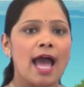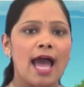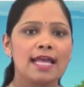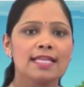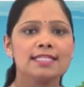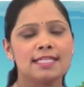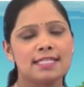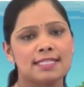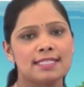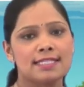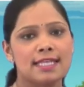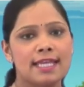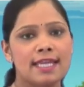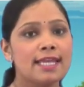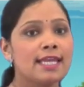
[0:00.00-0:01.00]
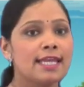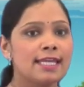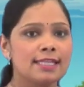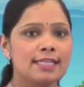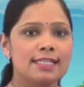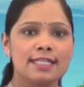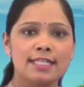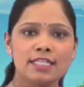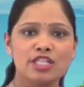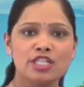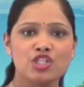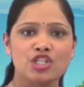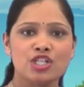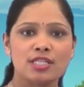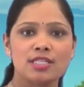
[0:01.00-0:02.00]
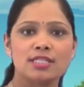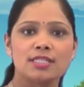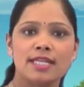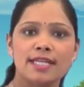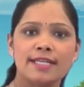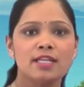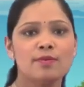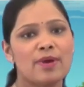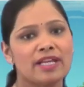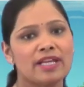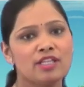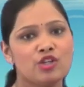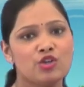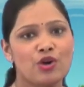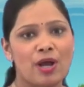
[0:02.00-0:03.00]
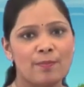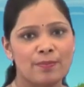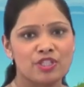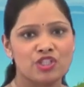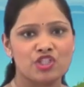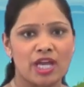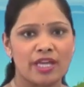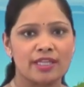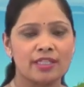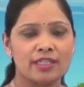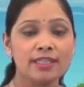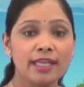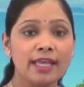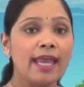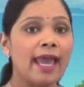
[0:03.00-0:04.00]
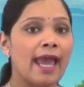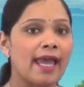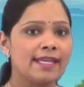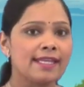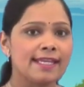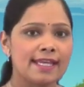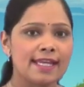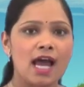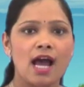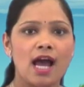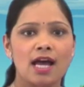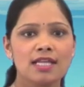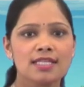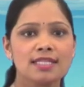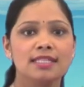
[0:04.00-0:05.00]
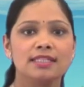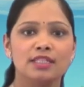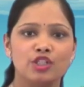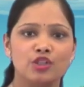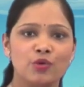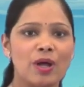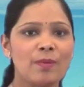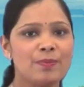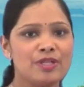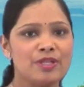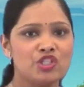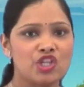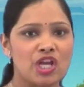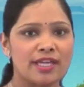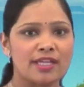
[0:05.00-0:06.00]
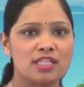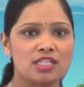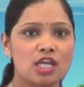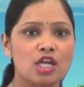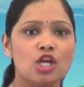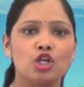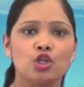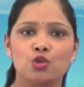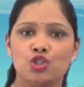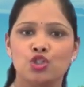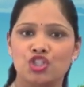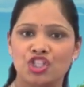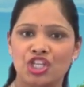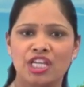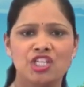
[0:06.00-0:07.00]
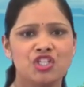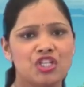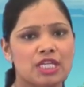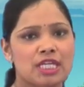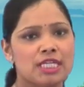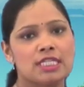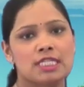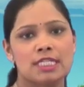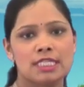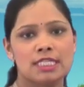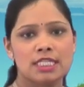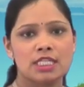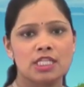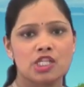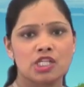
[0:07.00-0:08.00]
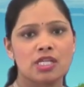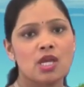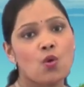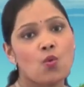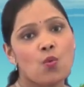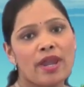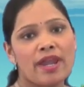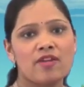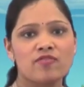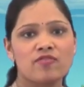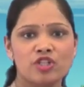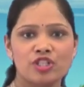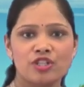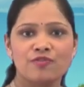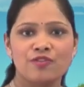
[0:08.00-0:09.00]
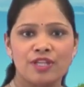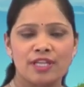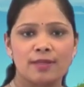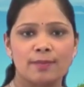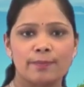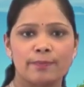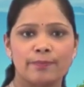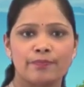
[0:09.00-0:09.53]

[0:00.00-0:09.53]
has a say in the decisions taken by the Gram Panchayat and can ask the Gram Panchayats to change its decision whenever they feel.